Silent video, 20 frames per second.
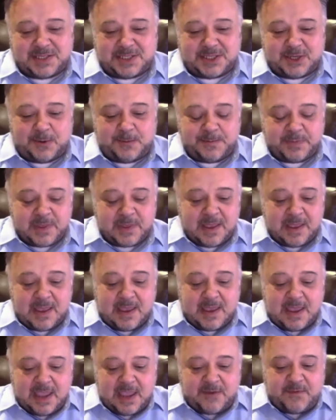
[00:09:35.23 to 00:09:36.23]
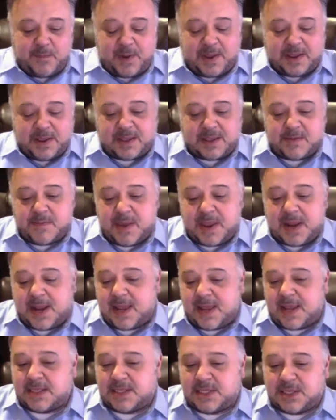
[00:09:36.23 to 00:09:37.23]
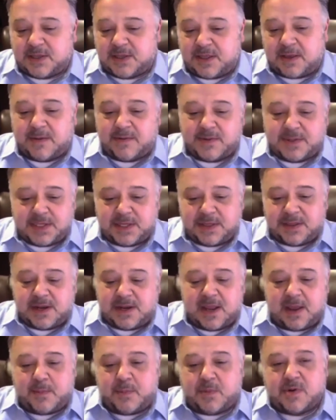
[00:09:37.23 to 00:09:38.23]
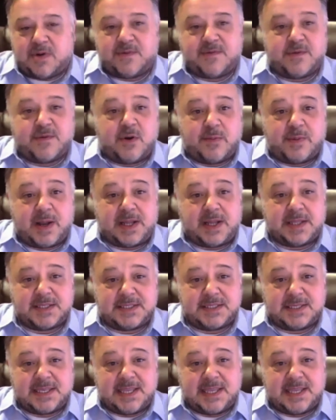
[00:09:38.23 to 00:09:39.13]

So if by committing to the number of robots